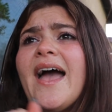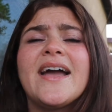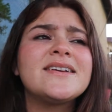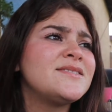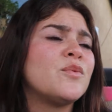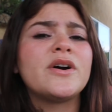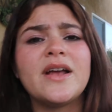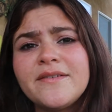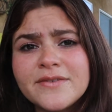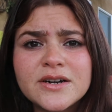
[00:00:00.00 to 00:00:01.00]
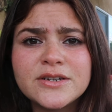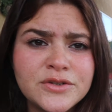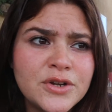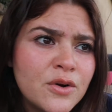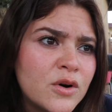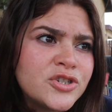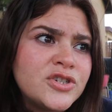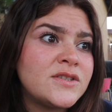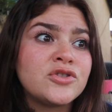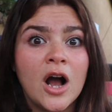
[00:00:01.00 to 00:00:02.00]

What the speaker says: ex-whatever, you know, or just